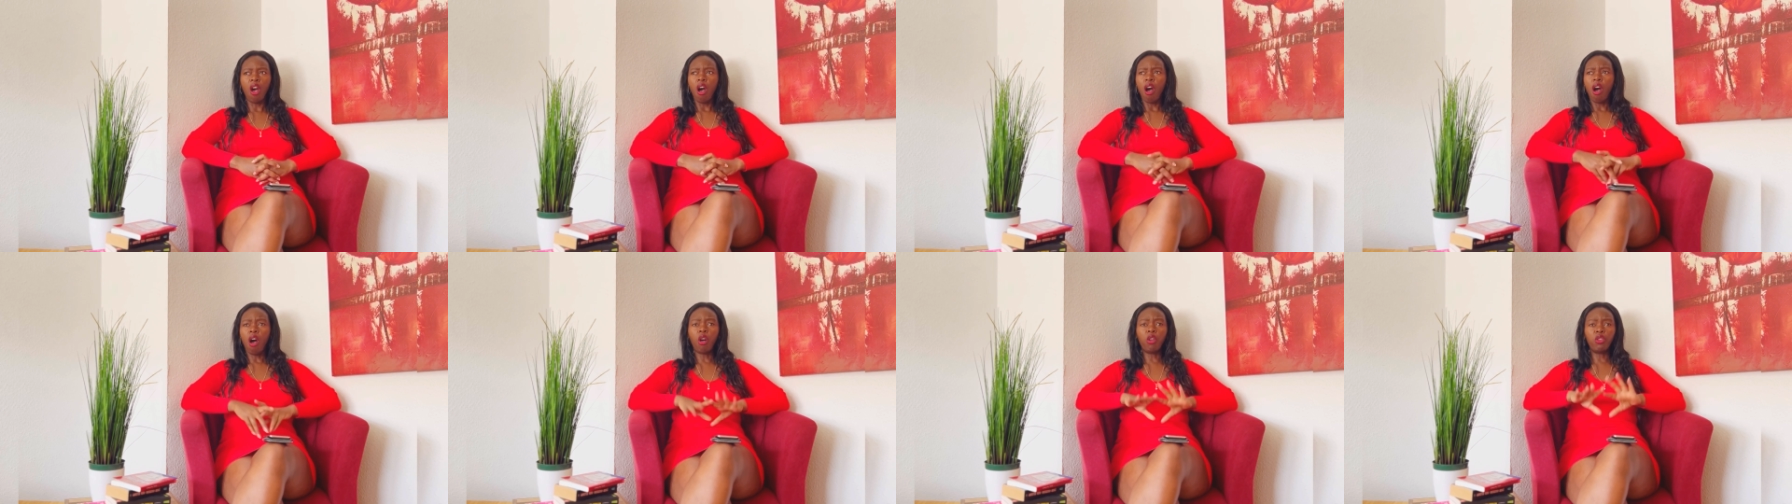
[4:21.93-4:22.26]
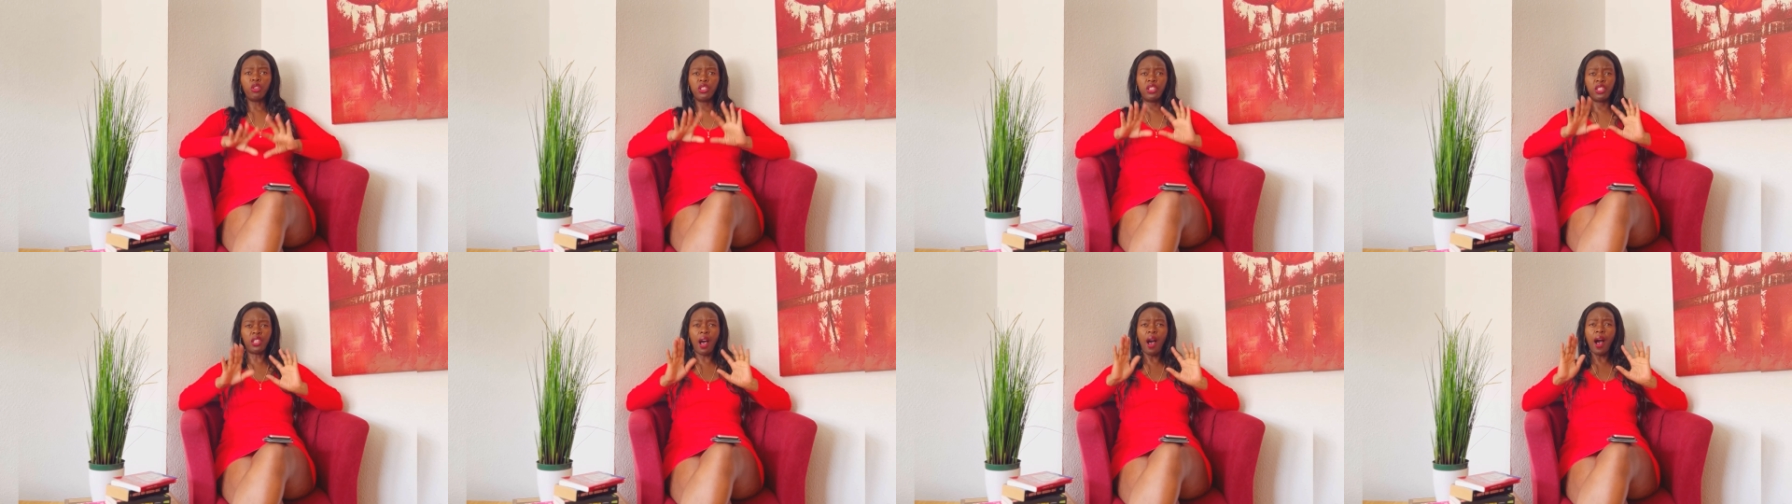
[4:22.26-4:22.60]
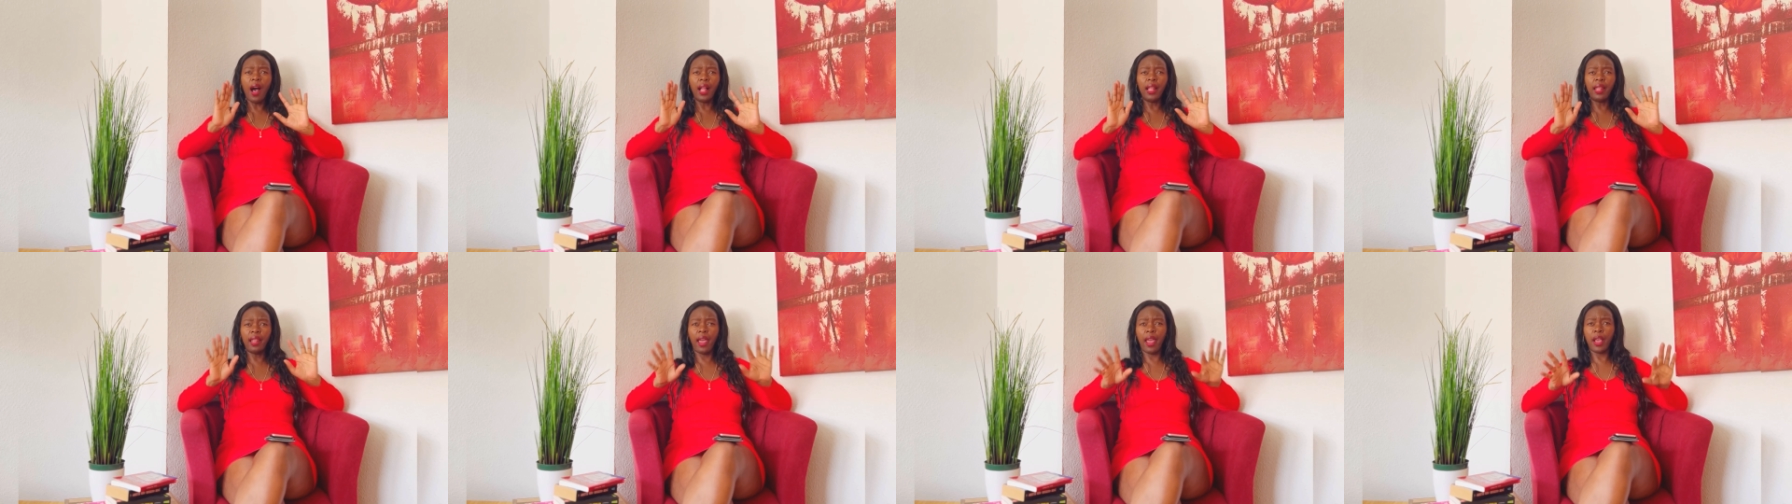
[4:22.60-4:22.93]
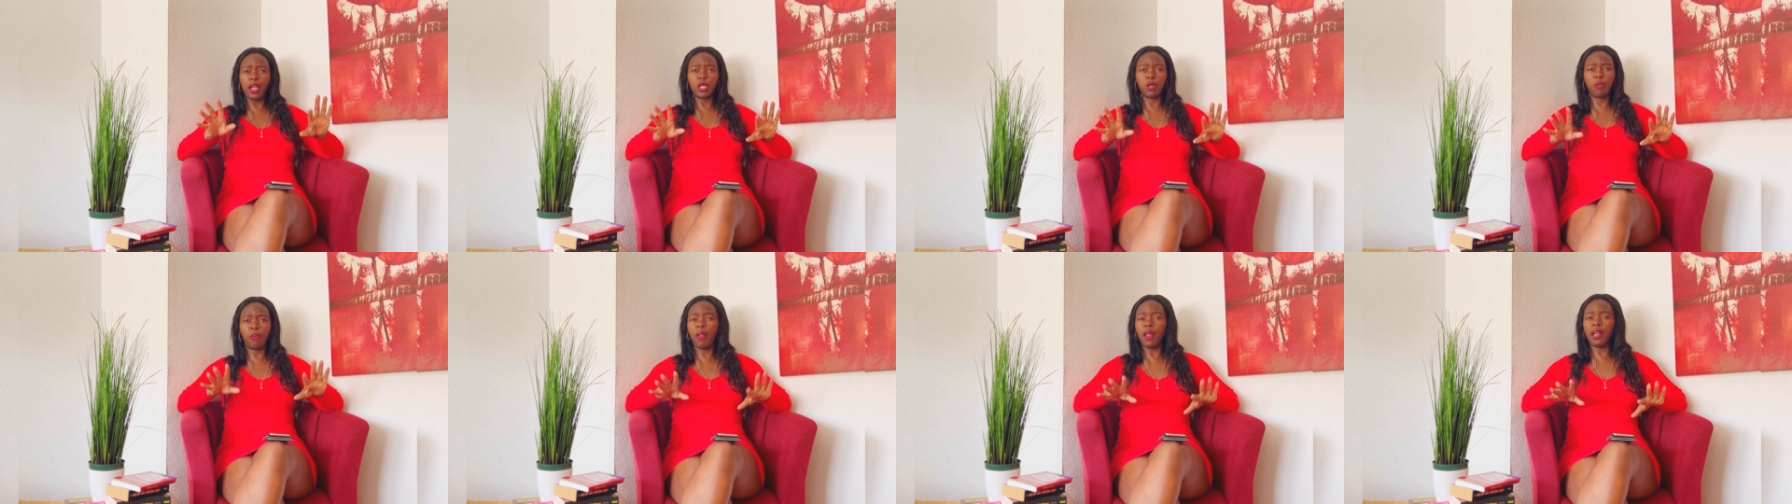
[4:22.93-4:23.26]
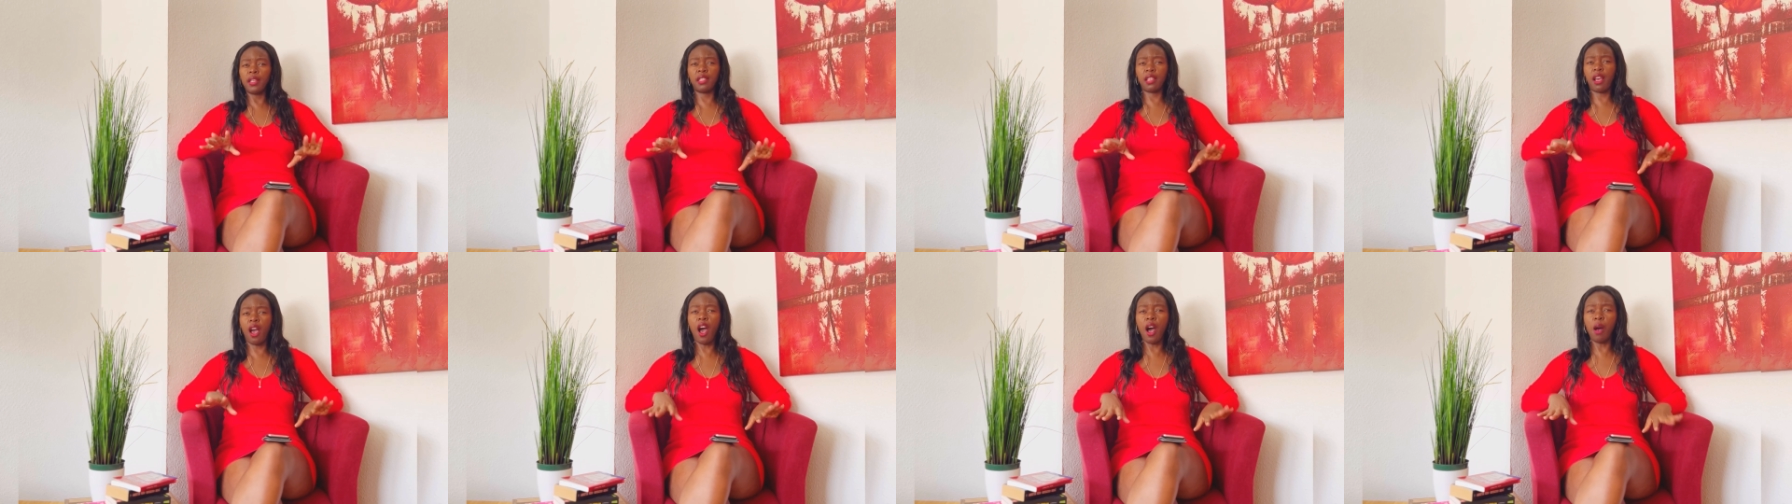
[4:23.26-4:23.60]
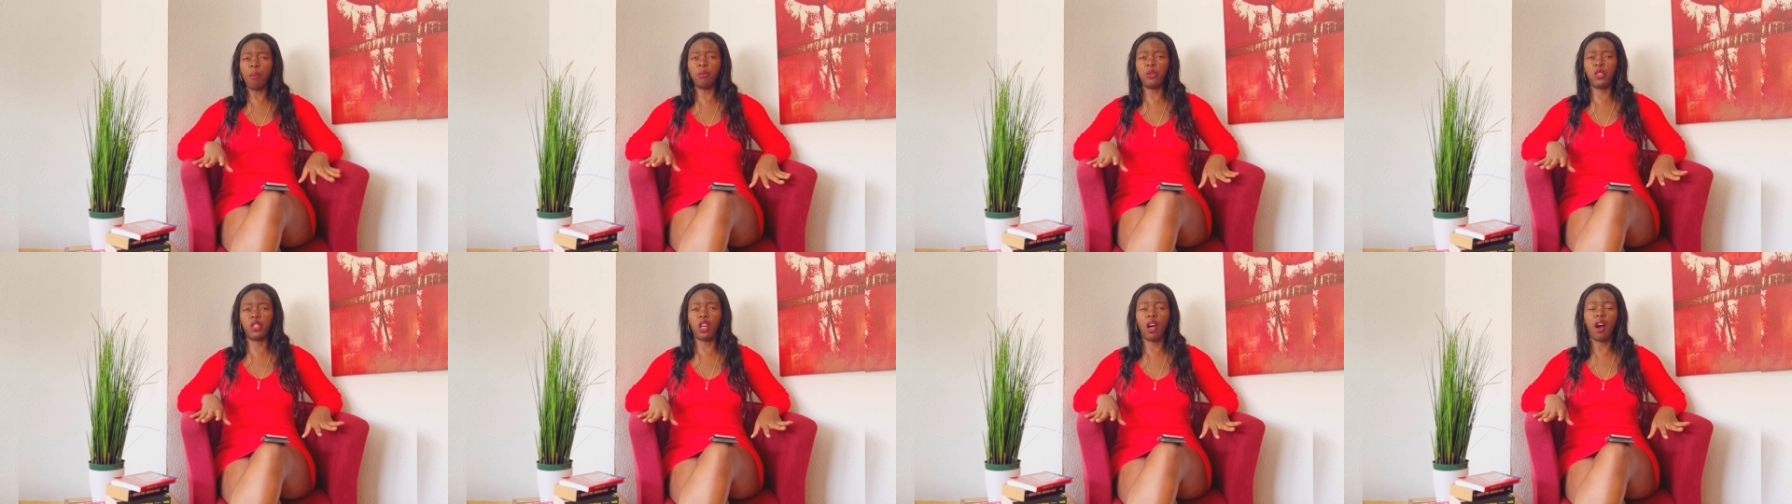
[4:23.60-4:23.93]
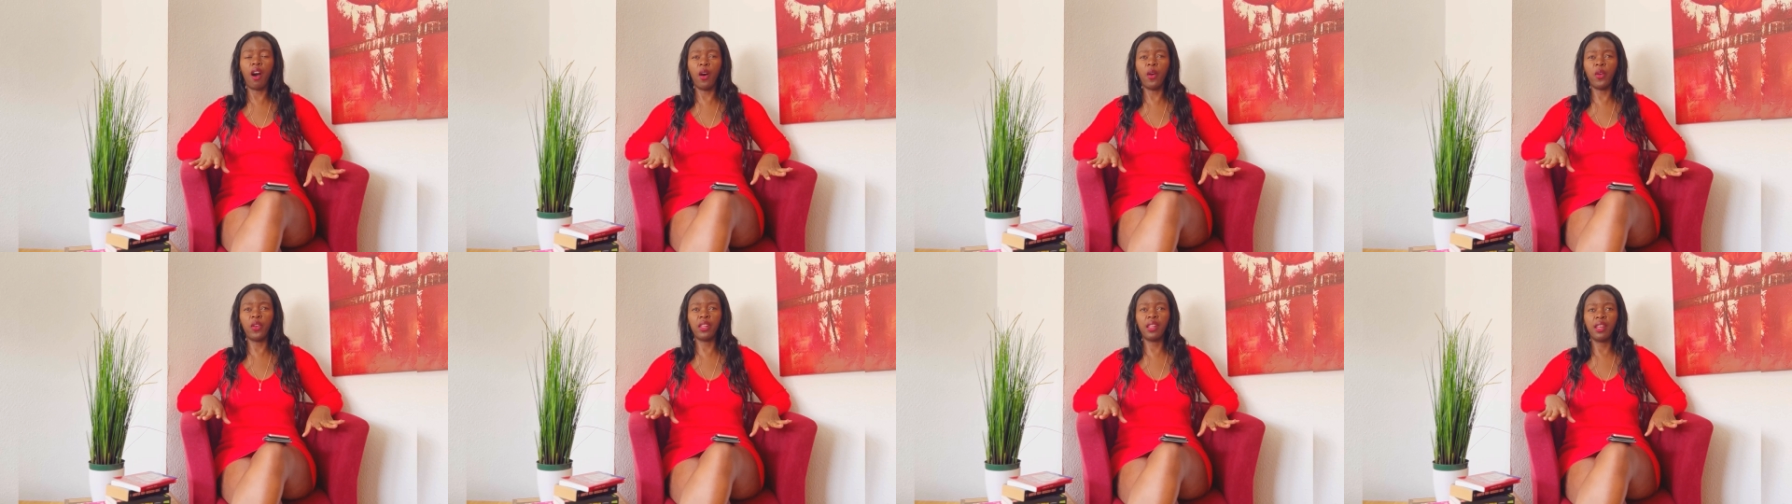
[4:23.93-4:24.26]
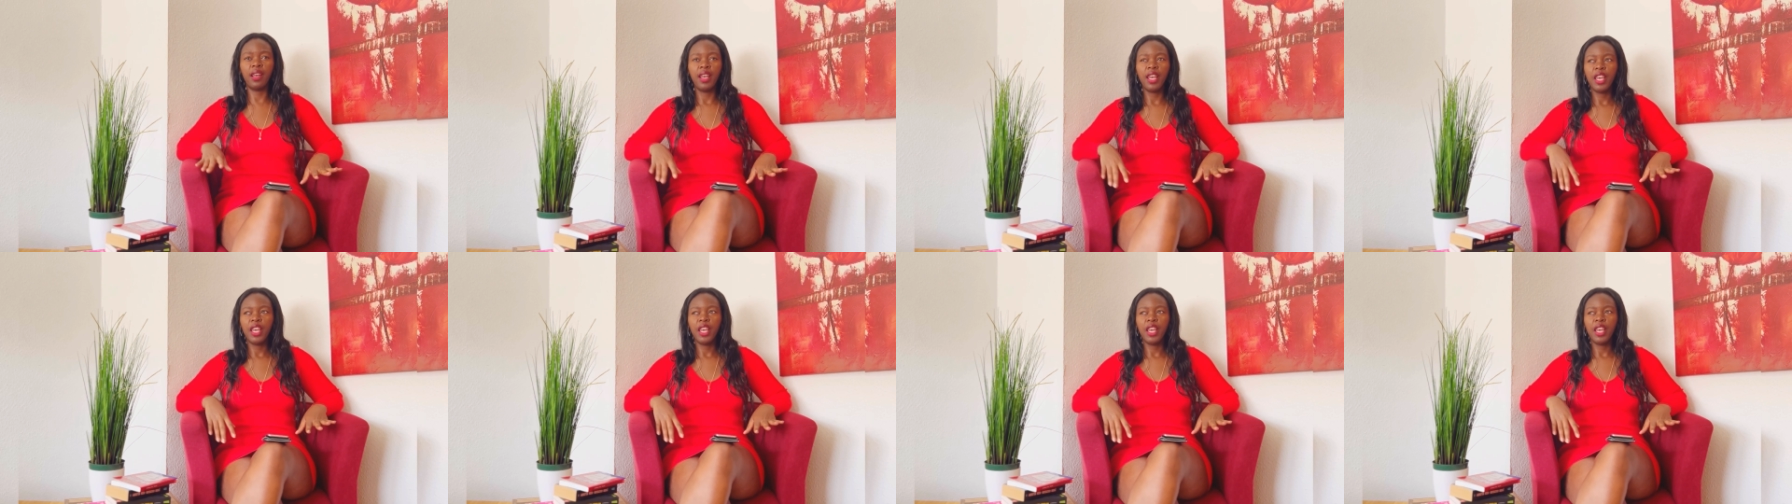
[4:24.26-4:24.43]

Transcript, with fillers: oh, darlings, please calm down.